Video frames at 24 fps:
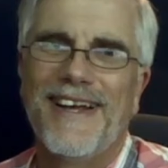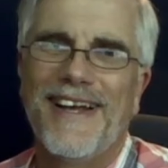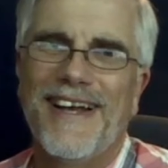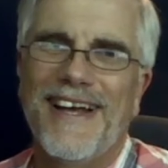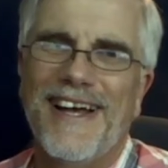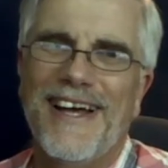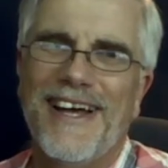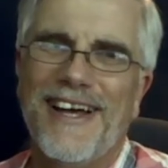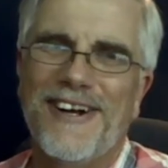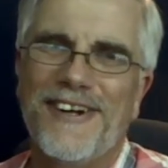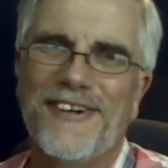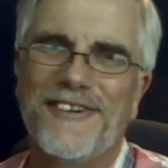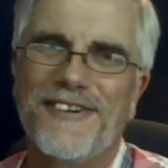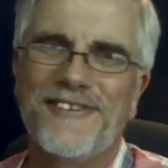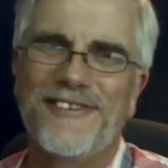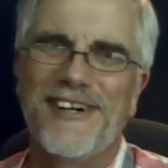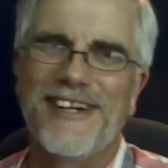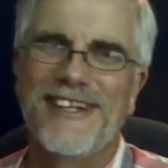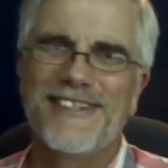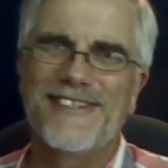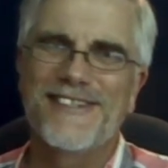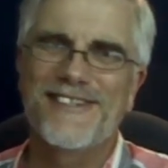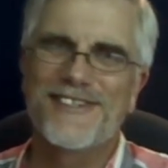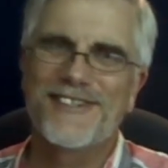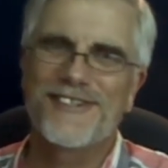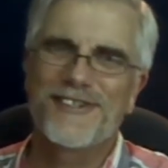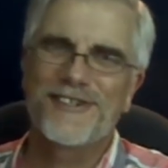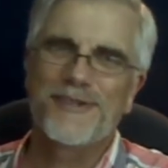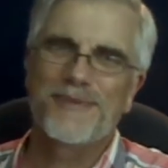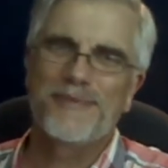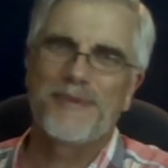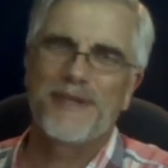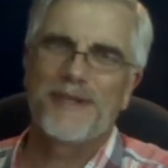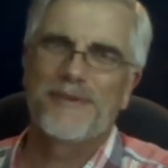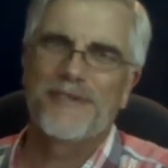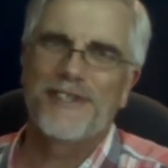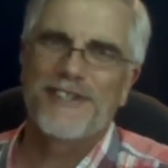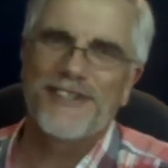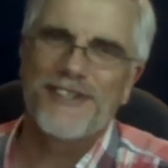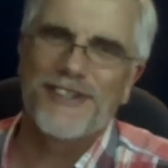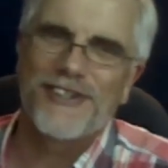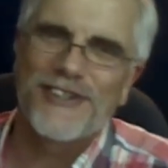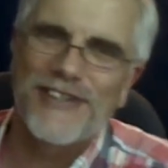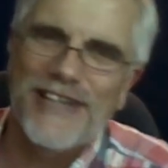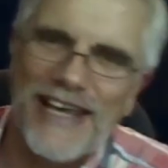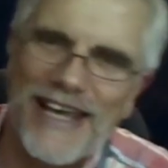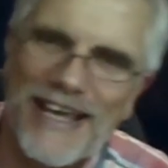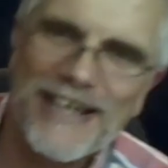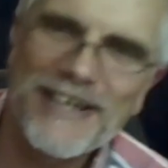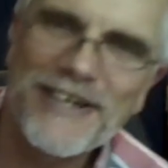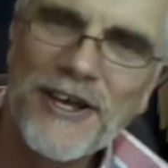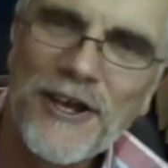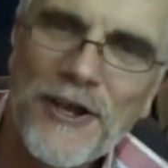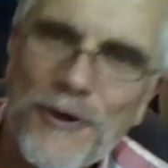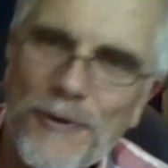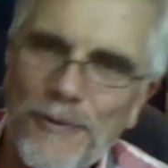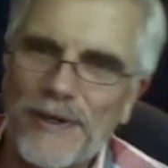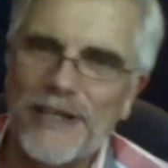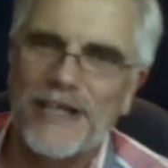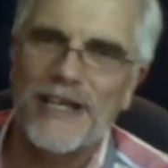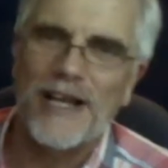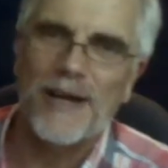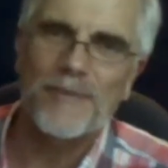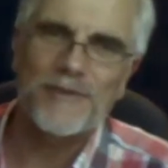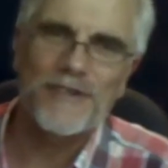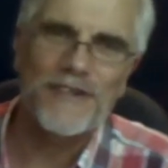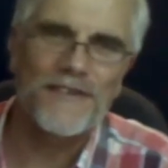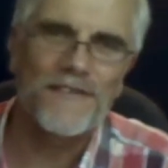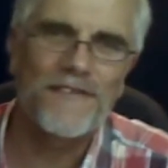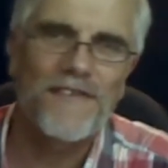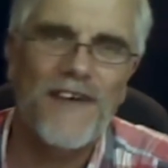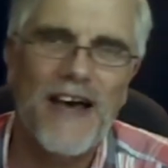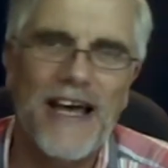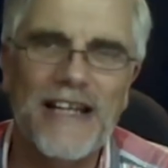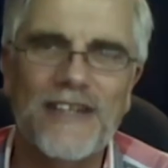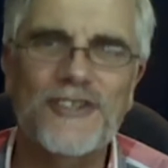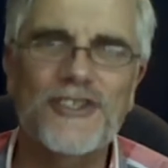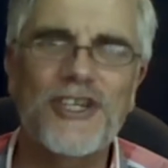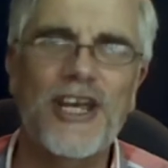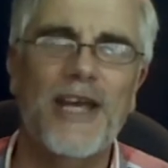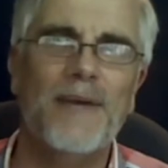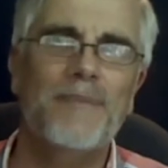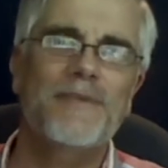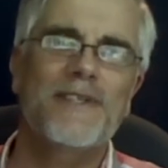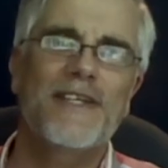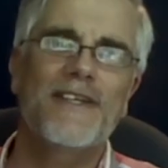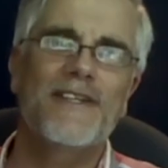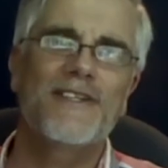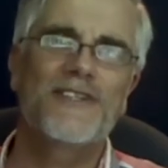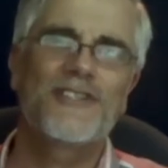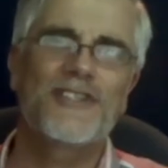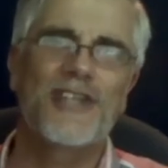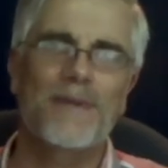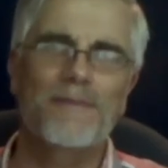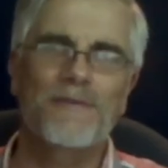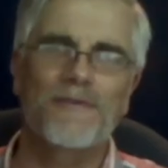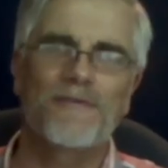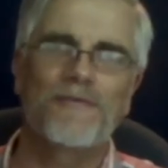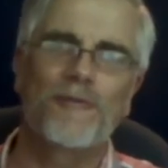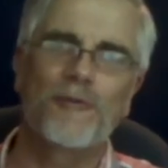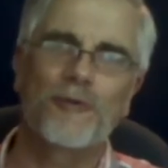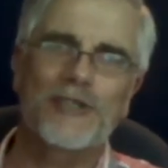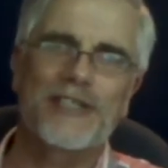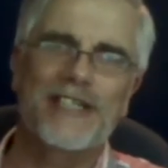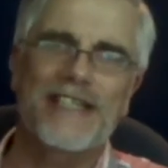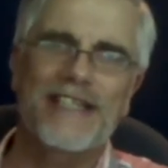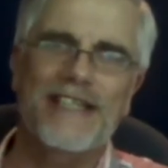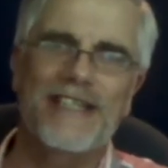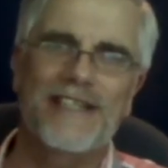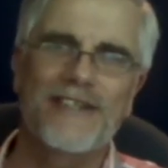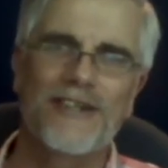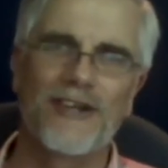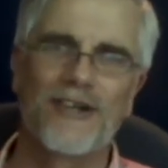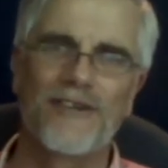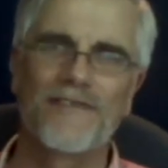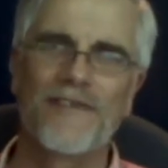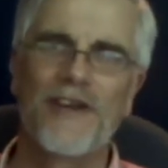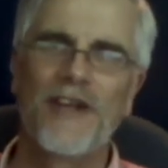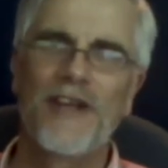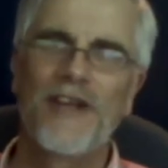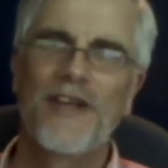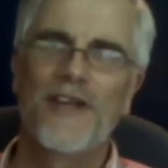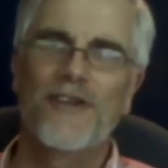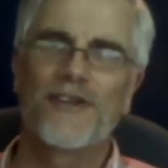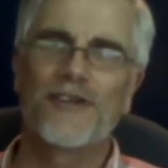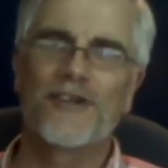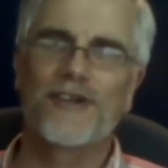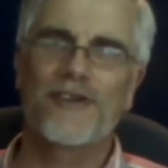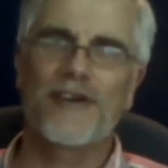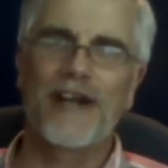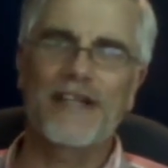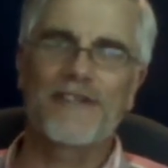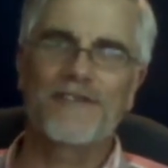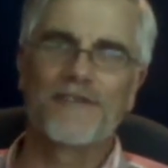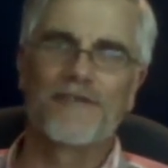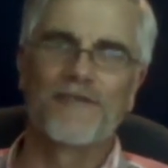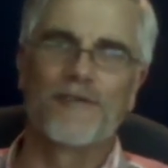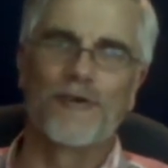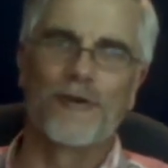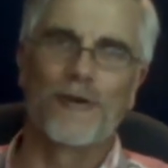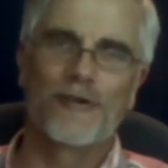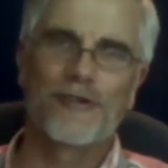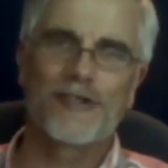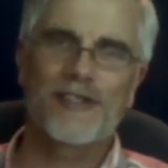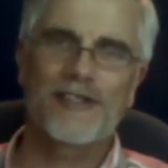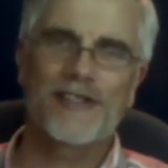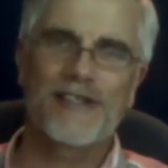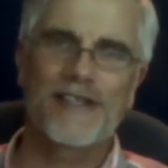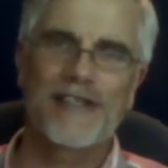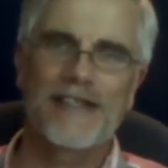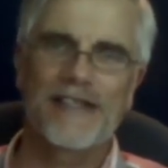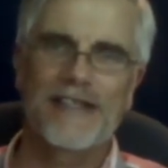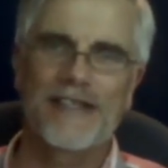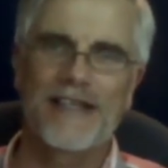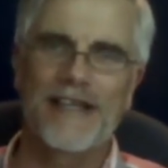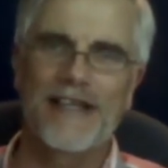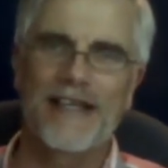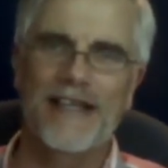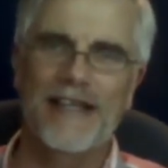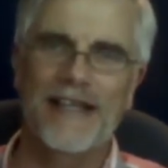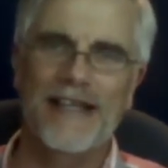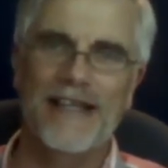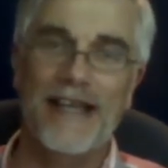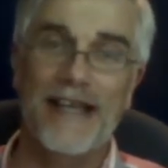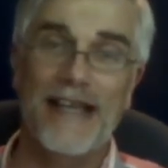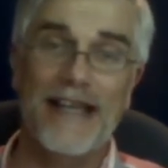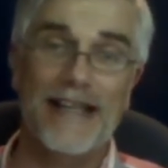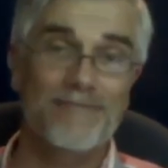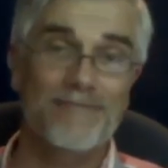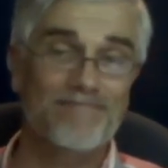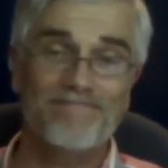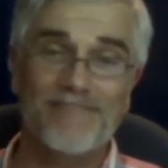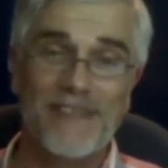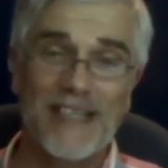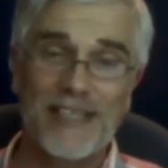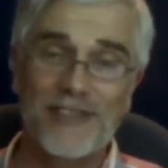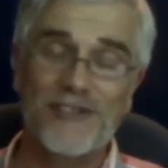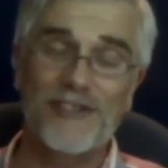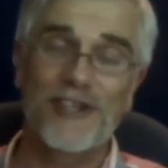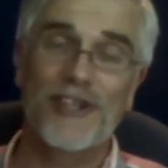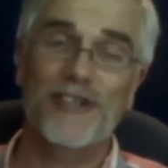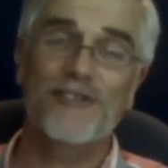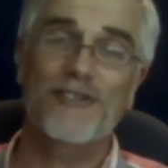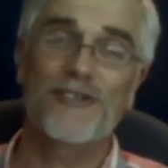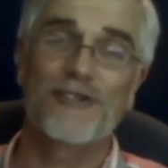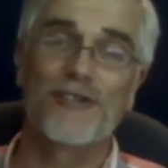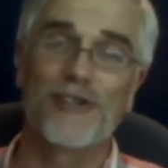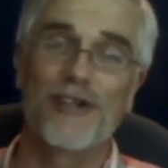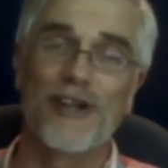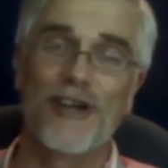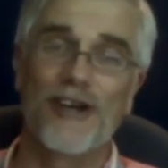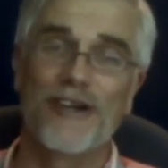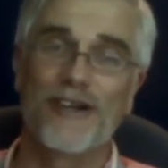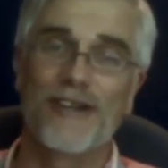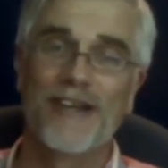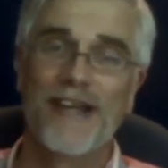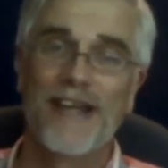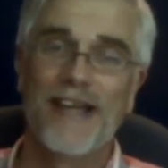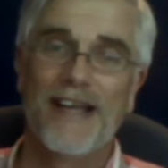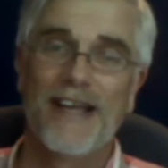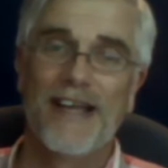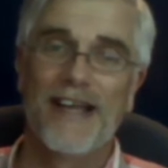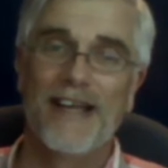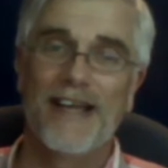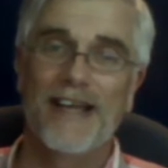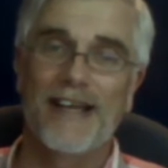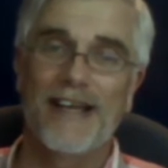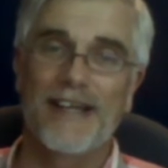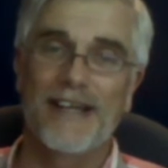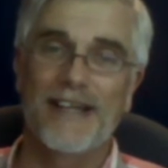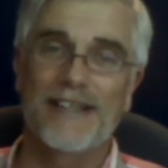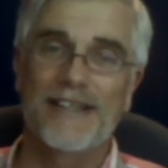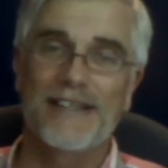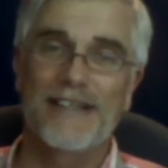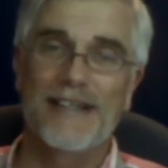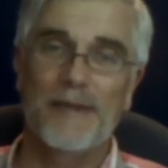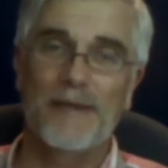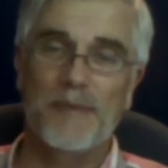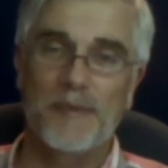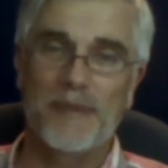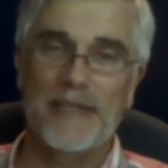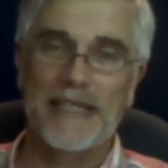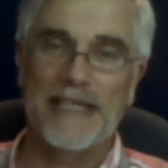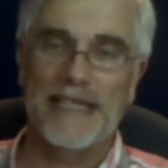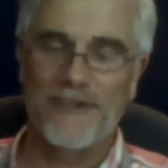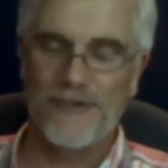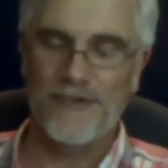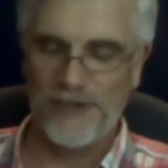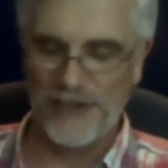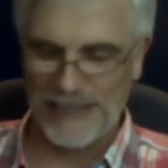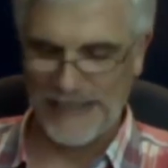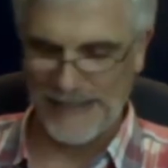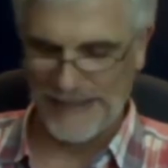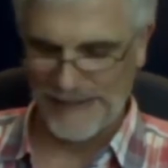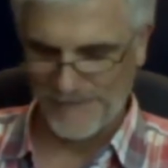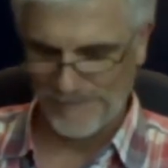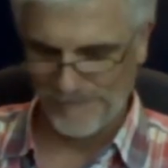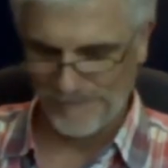Hello friends, good to be with you again. We come to the final chapter, chapter 14 of The Great Divorce. It's not too long. Let me begin reading.